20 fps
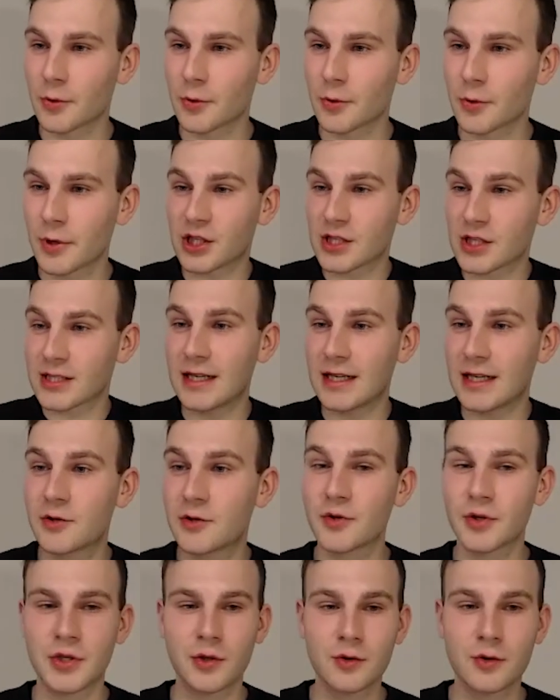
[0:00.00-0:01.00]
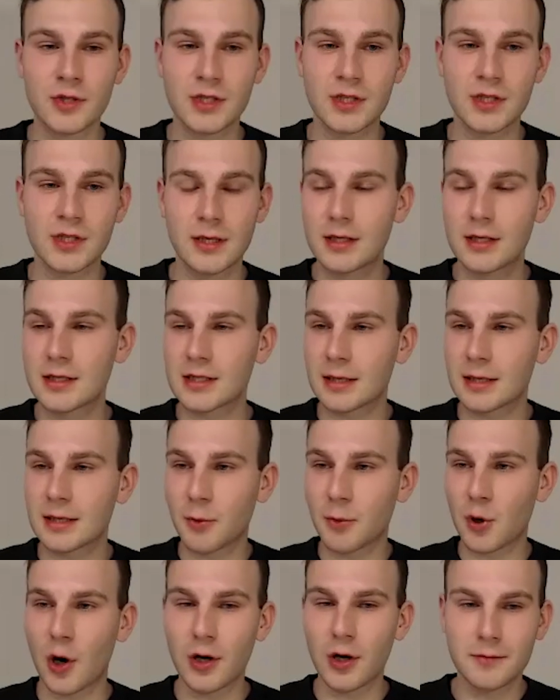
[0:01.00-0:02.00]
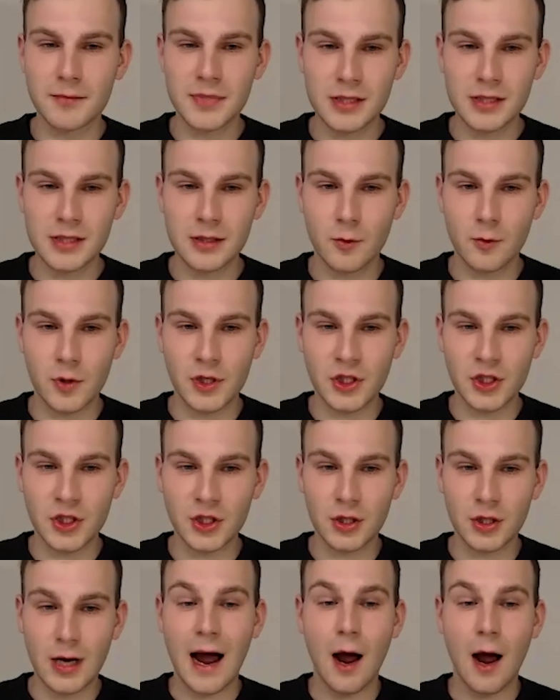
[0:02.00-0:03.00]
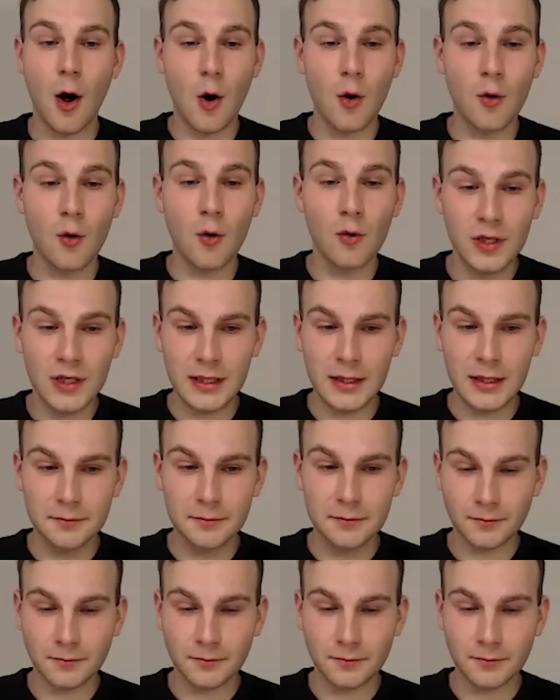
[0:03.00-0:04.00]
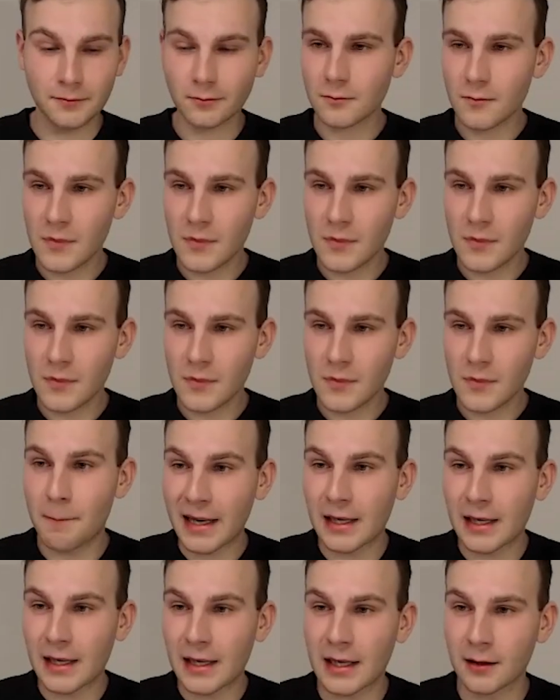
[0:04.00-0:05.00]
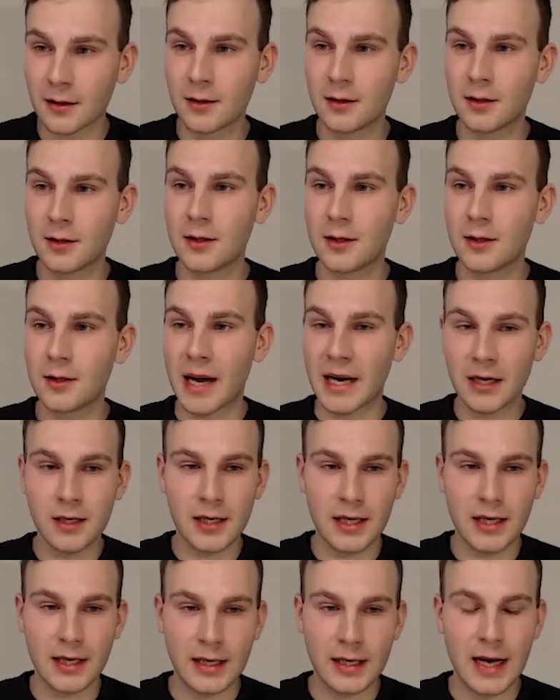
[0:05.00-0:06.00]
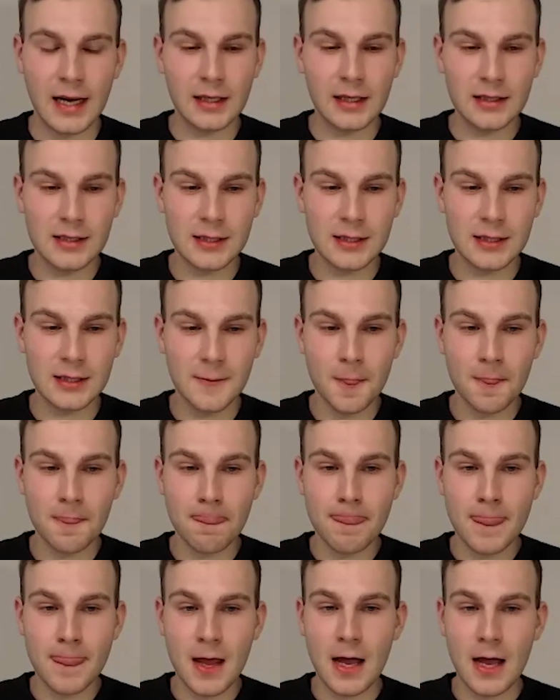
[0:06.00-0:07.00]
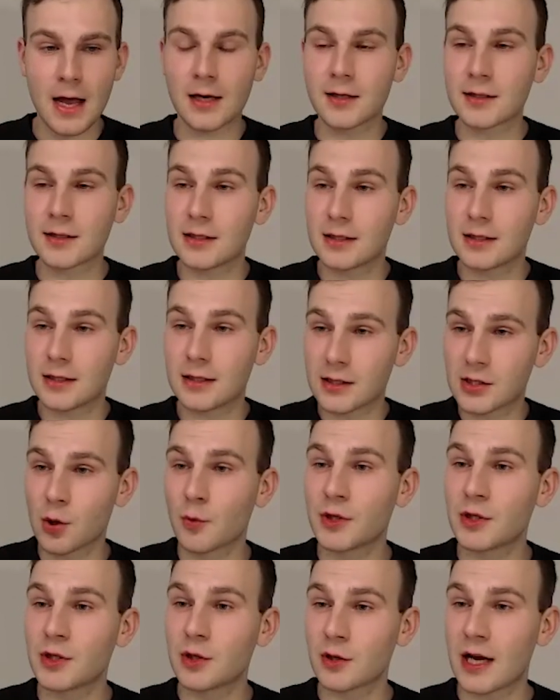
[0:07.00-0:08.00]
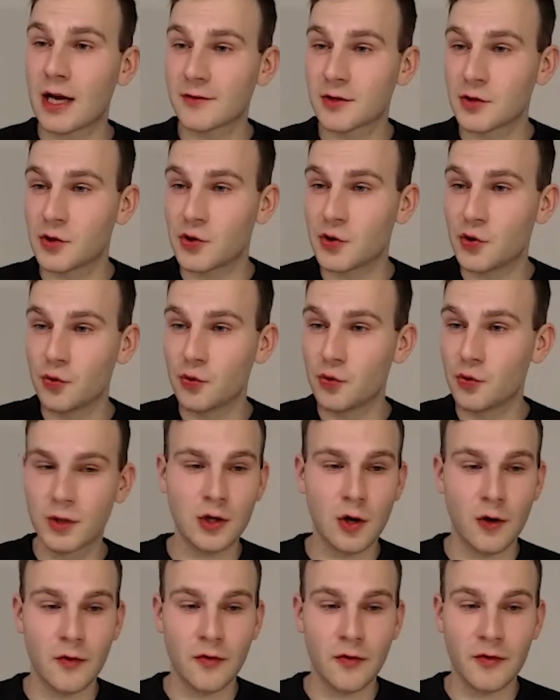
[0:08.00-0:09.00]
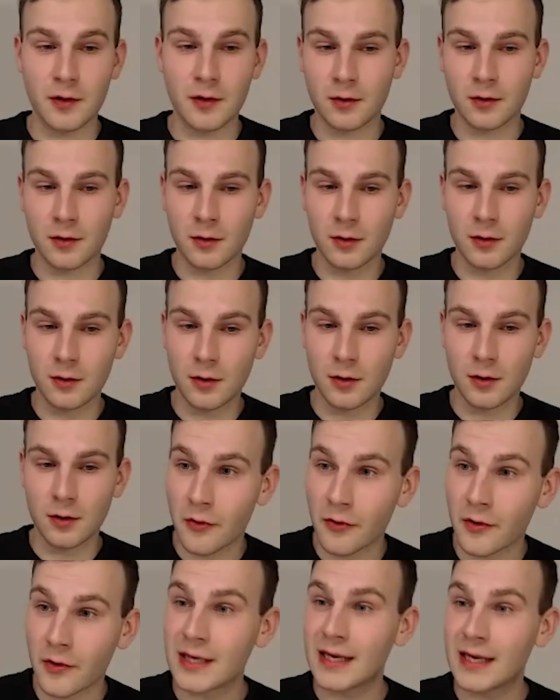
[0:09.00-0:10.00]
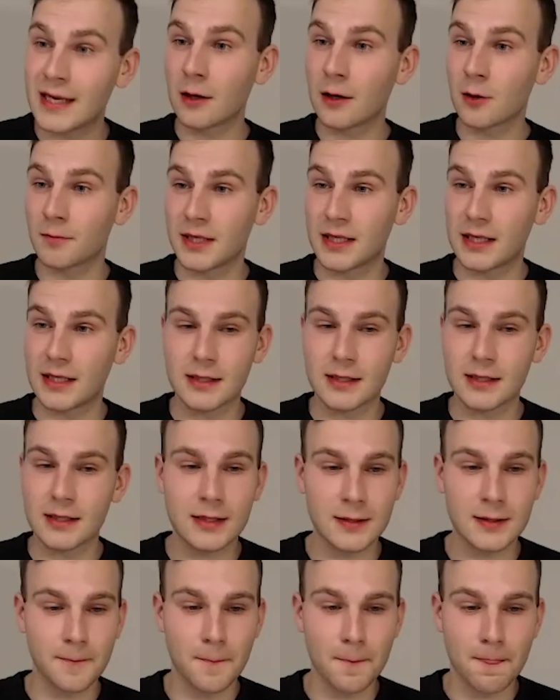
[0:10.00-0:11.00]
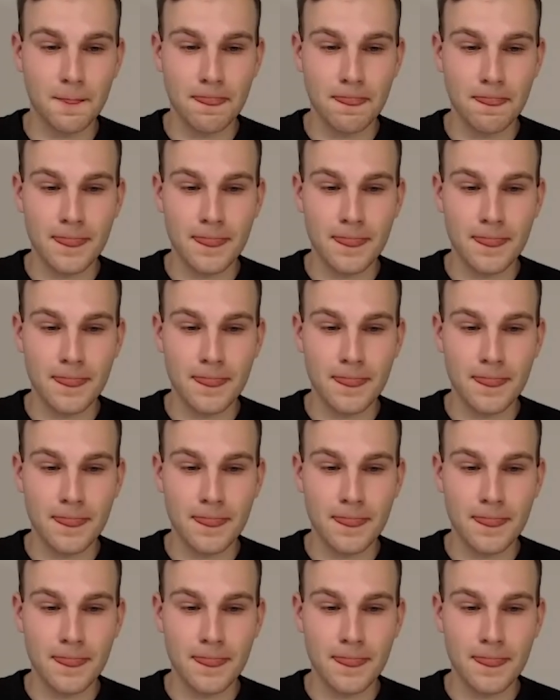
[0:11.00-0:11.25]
So we can just introduce some columns which are only bundling colors, and so we don't have to do it on the yellow PEs.